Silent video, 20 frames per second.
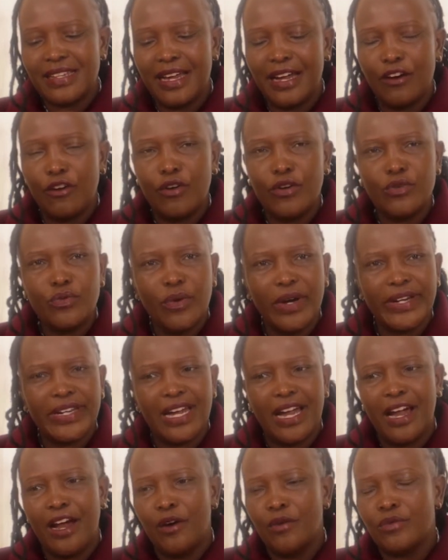odd one
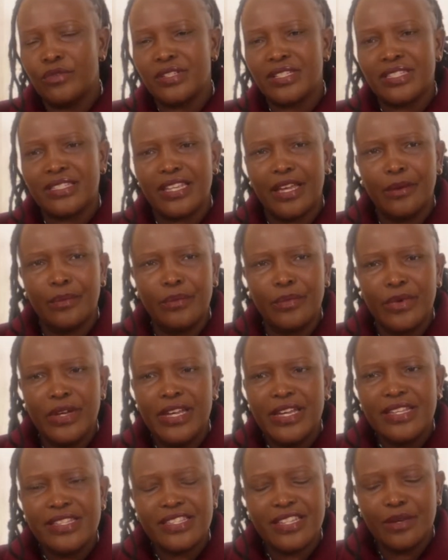out, same
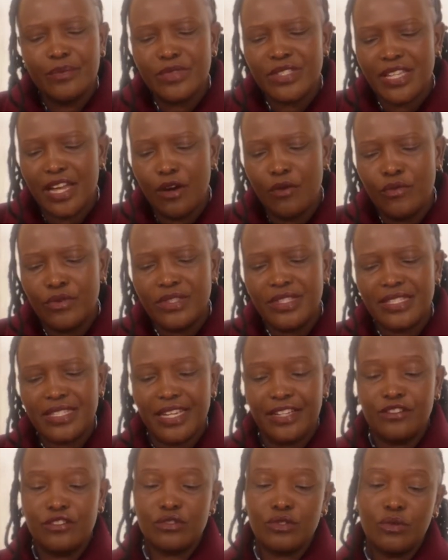sounds,
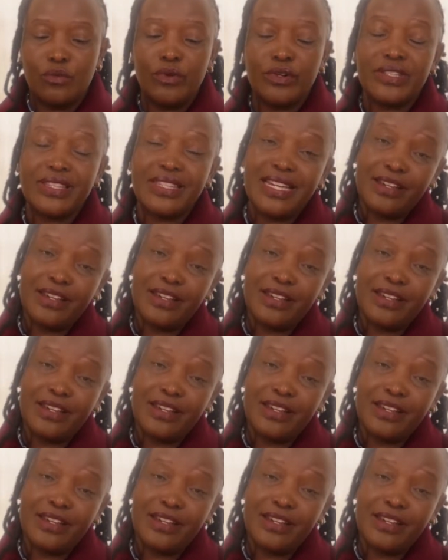and so on.